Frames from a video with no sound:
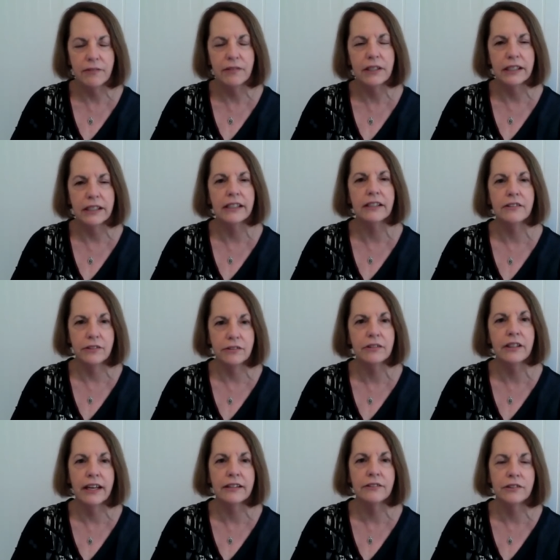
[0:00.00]

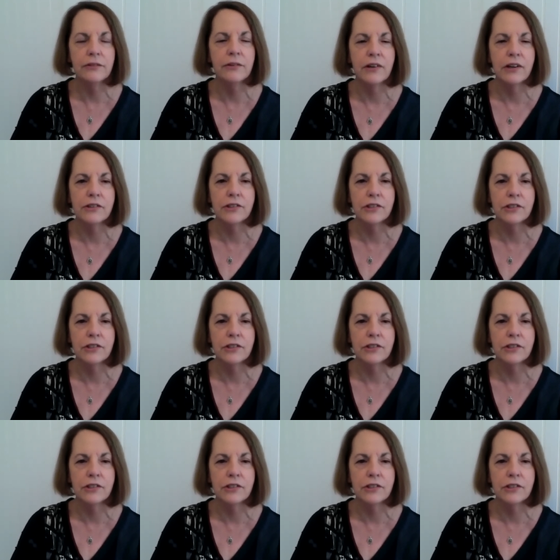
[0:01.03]
specifically to lend to
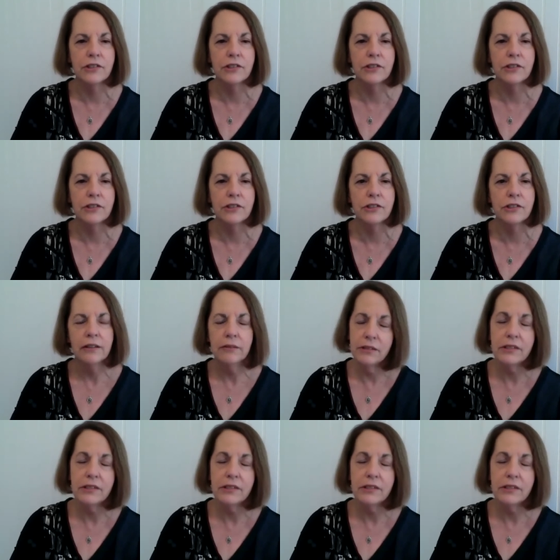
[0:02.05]
our students,